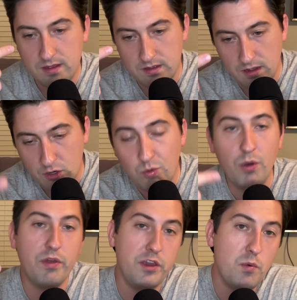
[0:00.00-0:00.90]
a
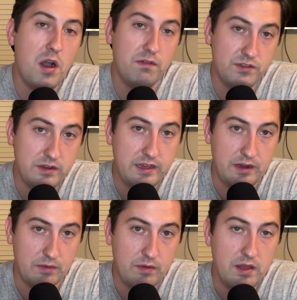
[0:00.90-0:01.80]
quote that you often
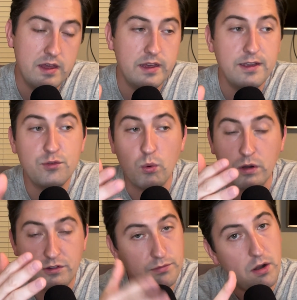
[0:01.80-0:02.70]
hear is
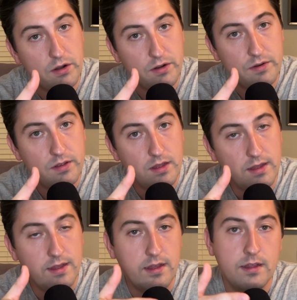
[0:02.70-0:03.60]
work smarter,
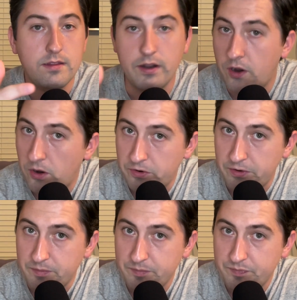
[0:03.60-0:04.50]
not
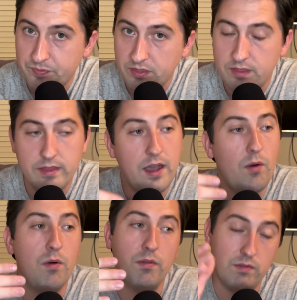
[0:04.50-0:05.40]
harder.
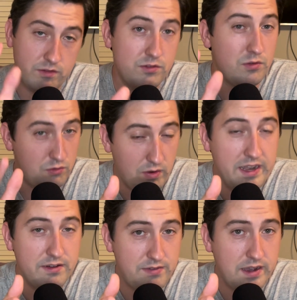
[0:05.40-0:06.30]
Now, it's
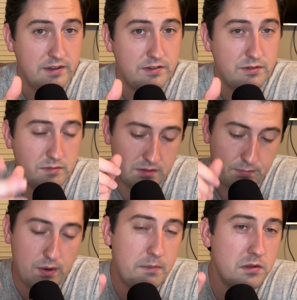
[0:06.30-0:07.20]
great advice. The
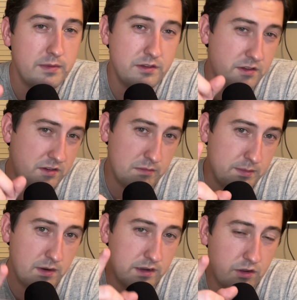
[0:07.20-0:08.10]
problem is that some
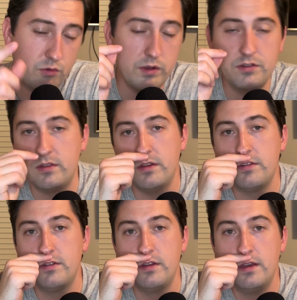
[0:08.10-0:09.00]
people like to twist
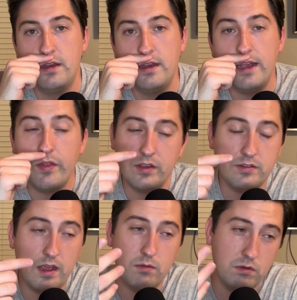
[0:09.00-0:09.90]
this. And they
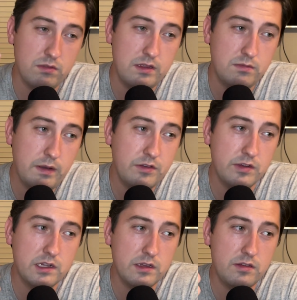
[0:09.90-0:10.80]
say, well, that's
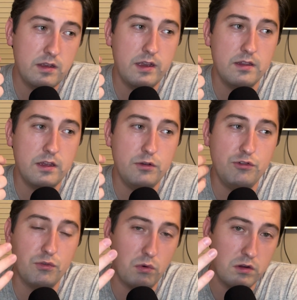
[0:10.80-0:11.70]
basically saying that you
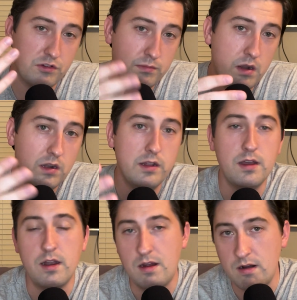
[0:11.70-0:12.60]
should work smart and
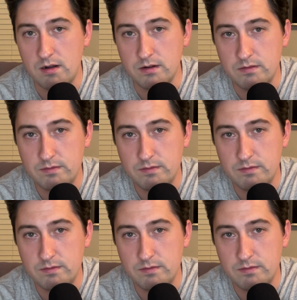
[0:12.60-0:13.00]
not hard.